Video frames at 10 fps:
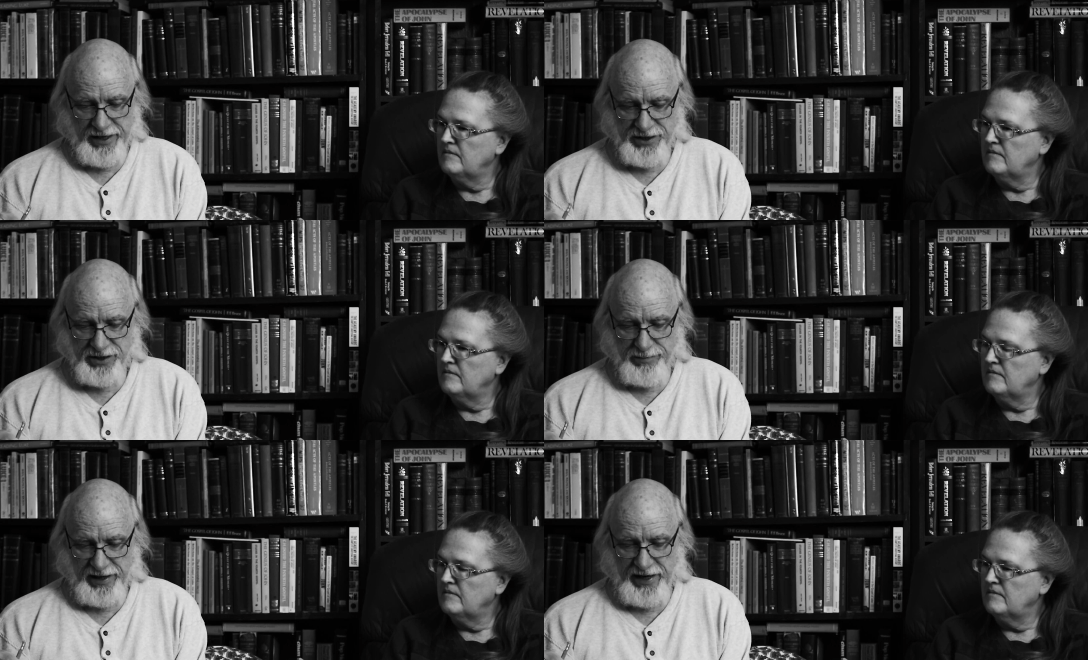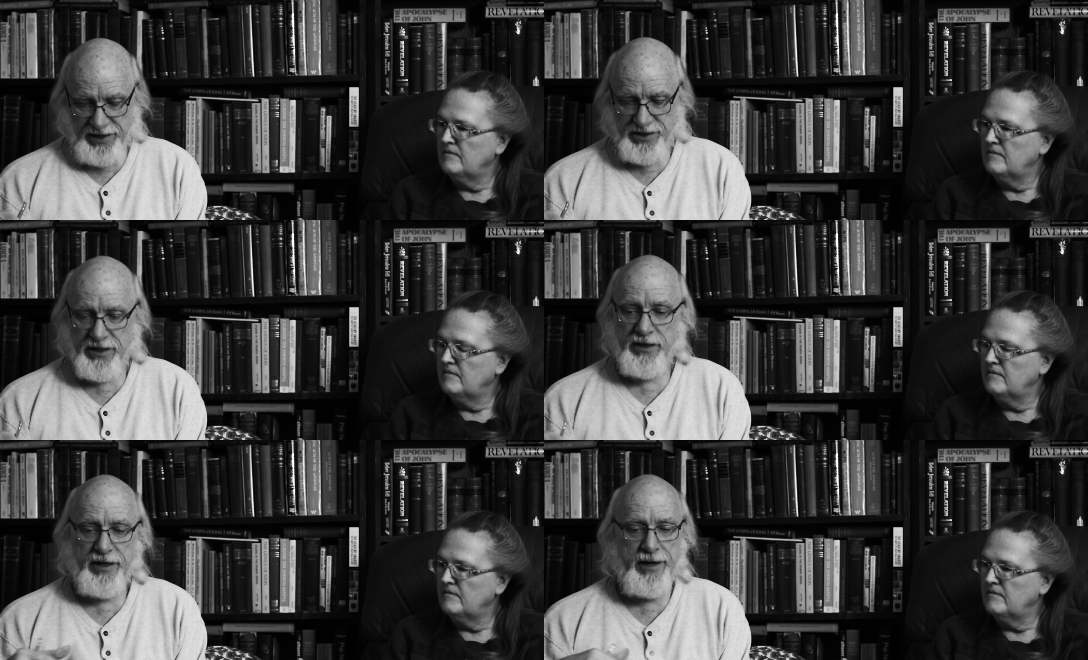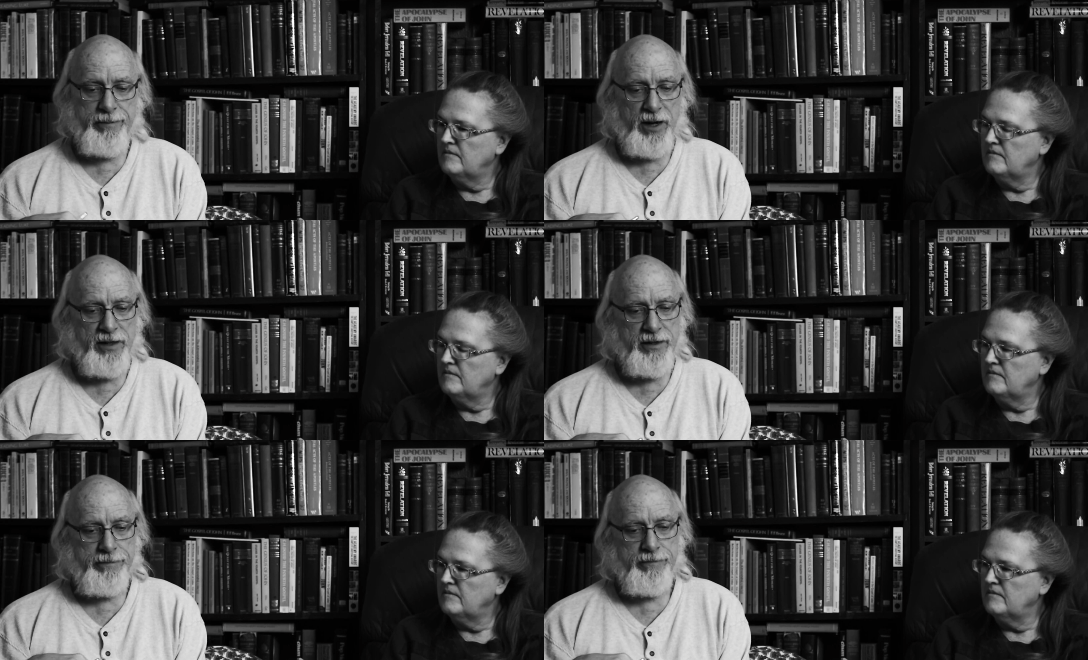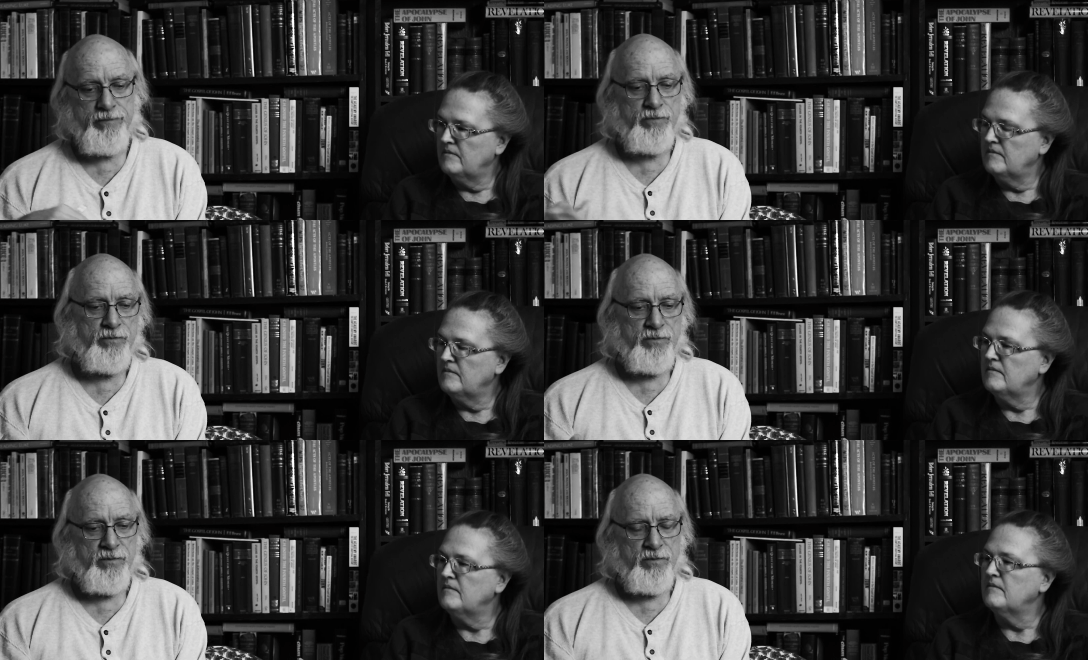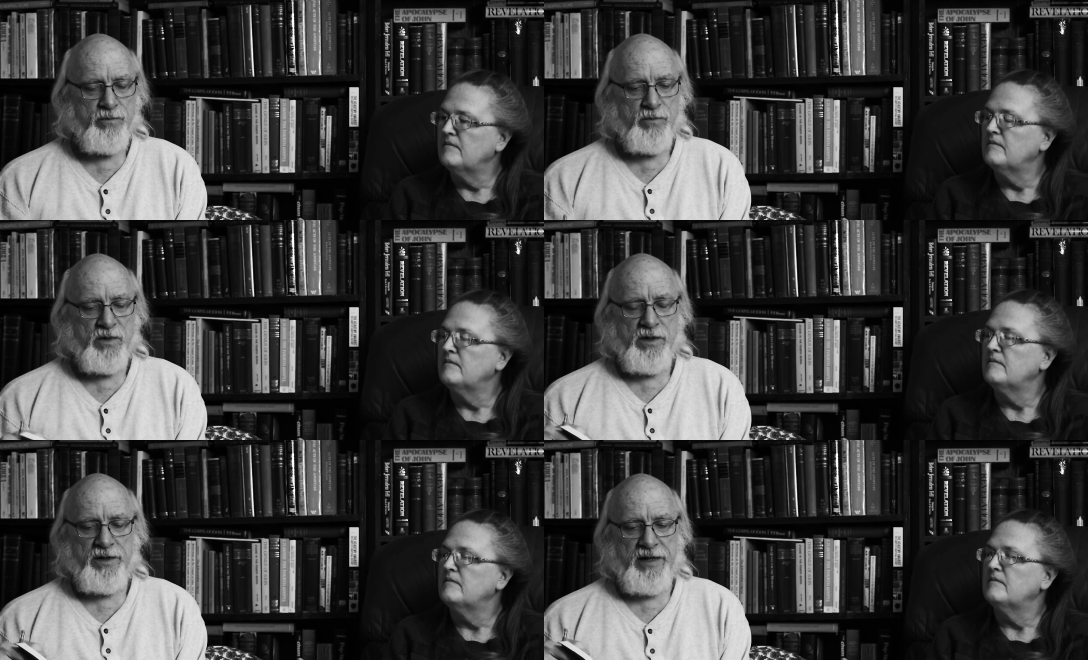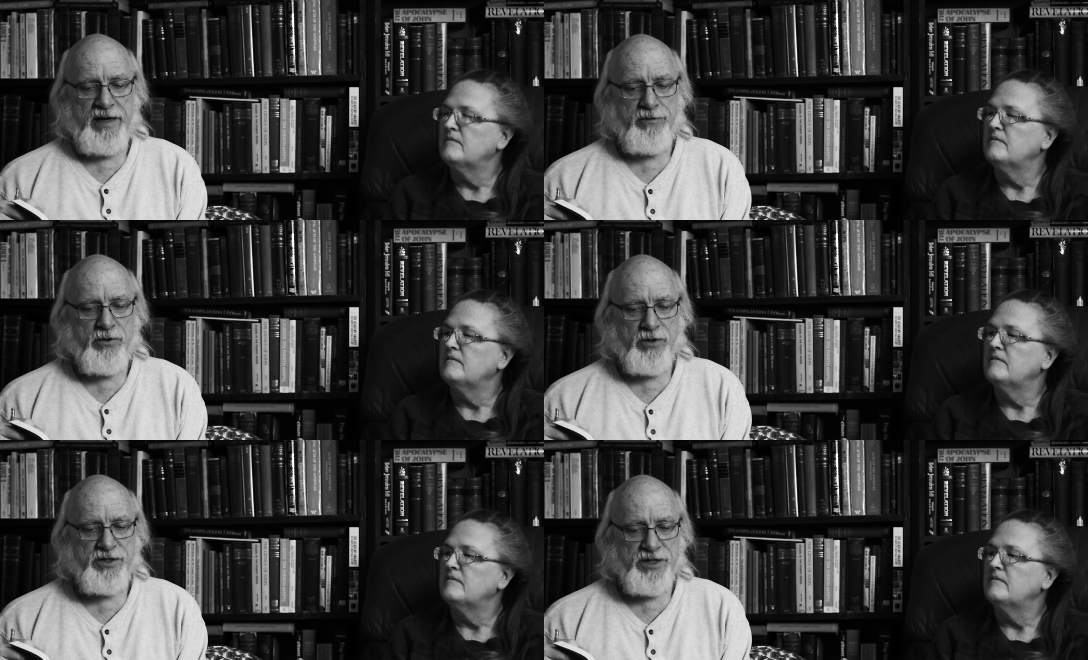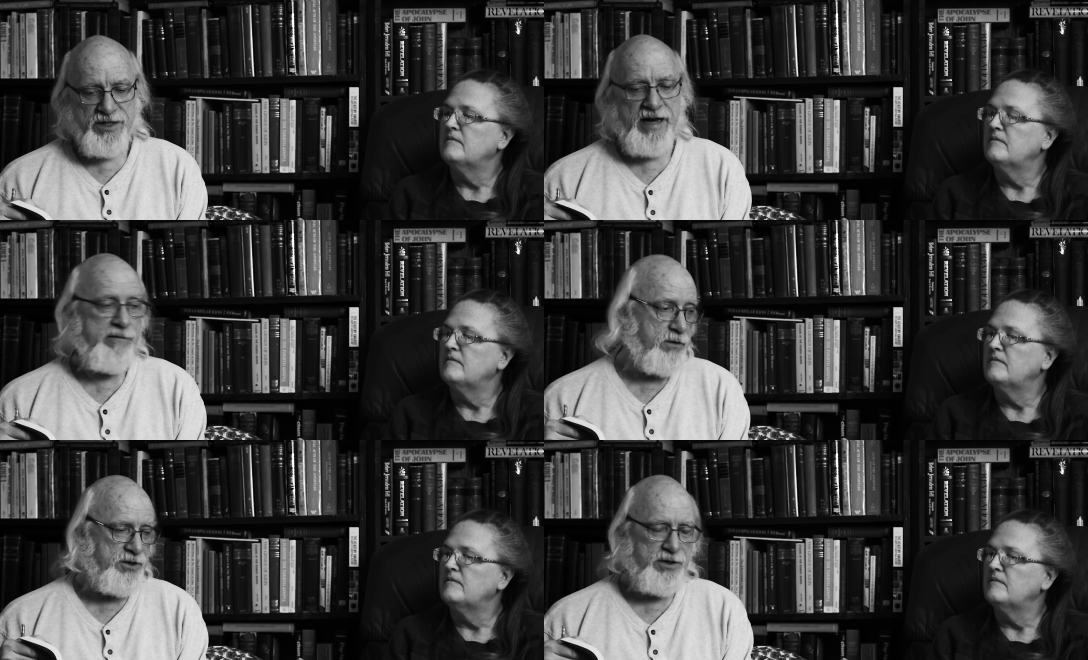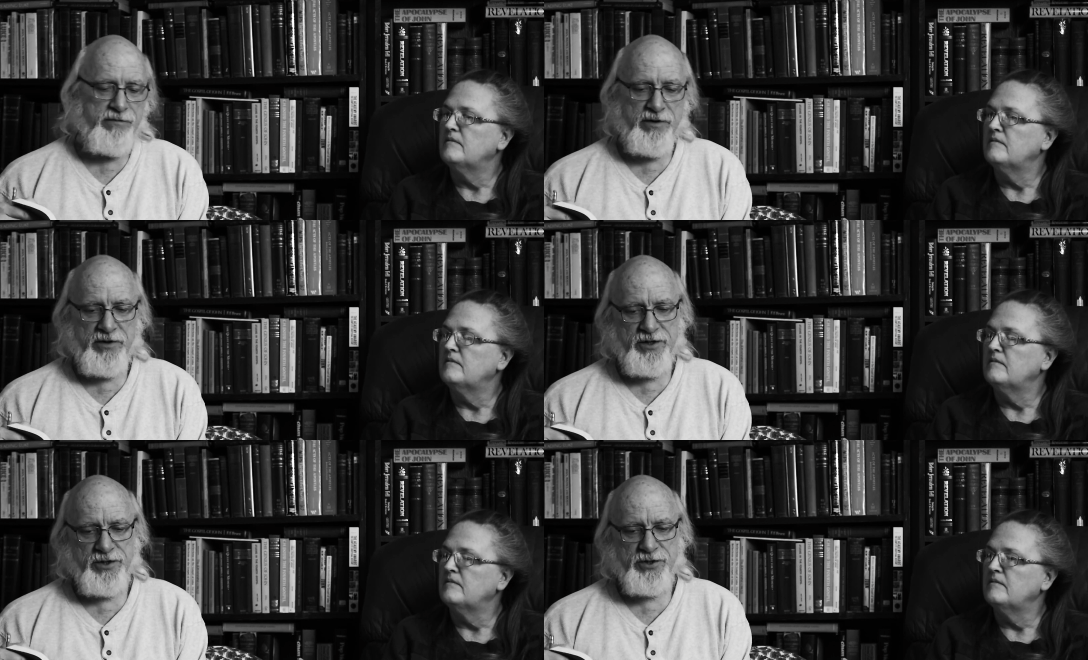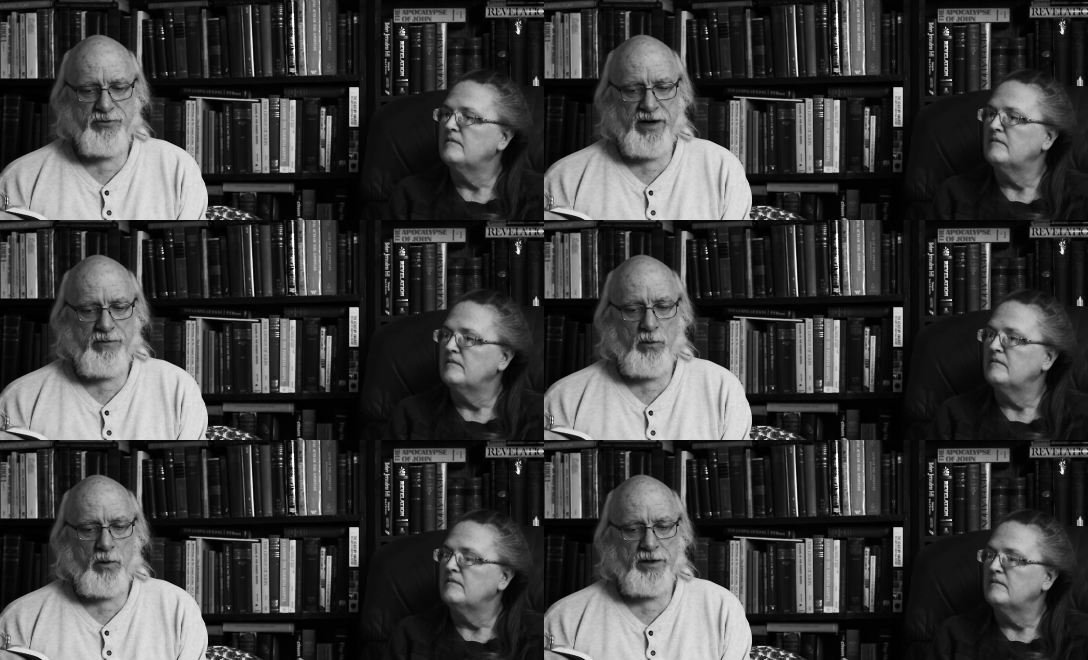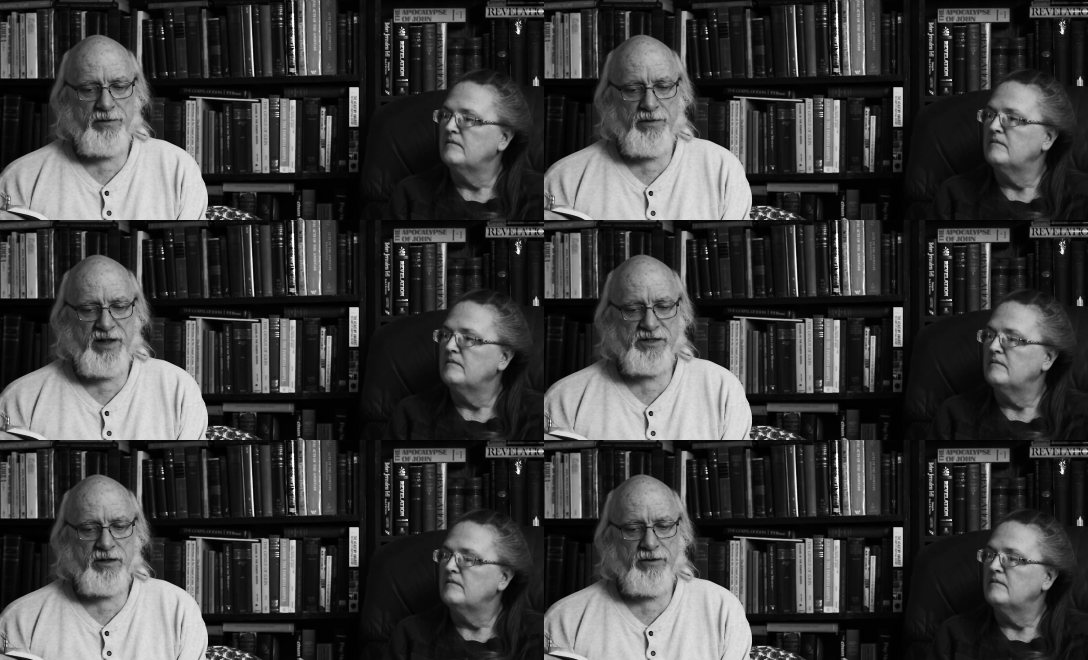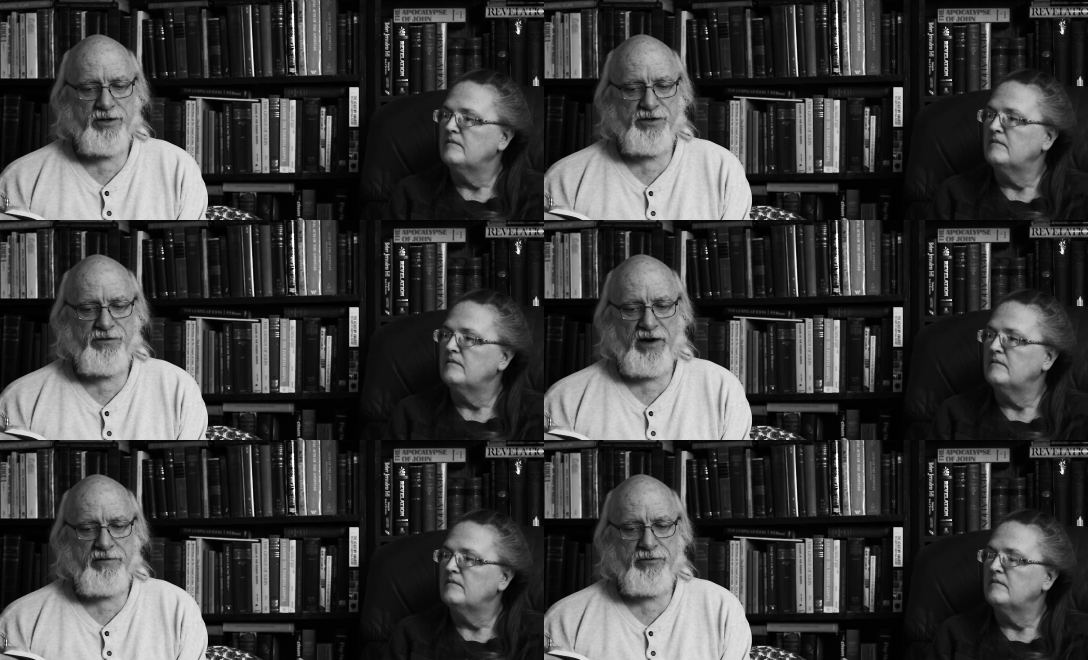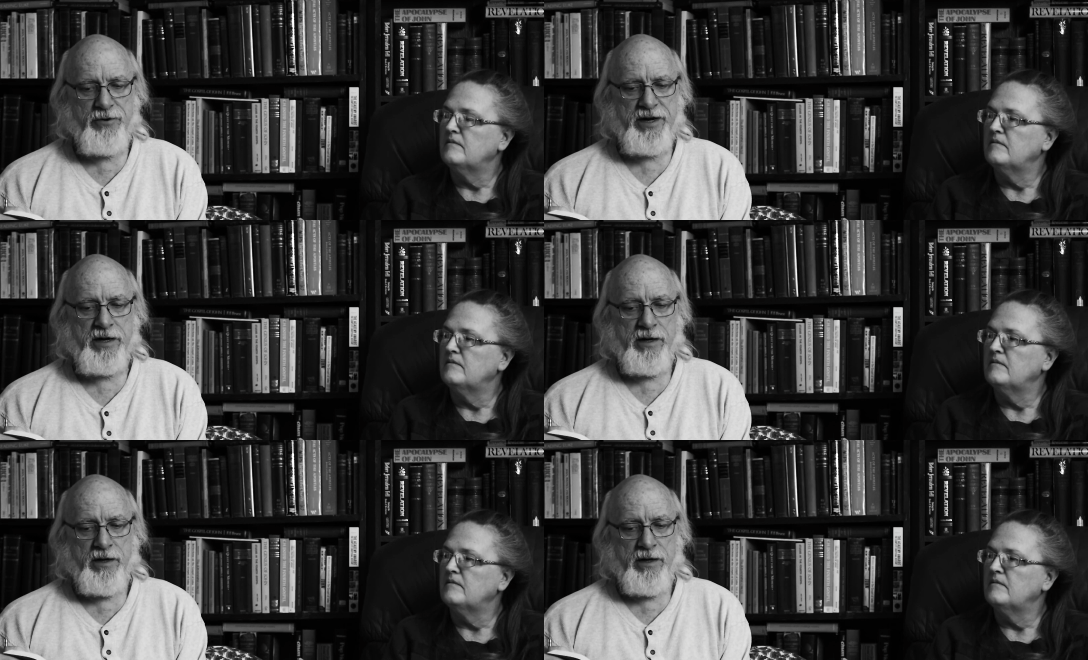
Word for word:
Speaker 1: is to be instantly upon them. And that, of course, is that verse that Vivian just read, 1 Thessalonians 5:3.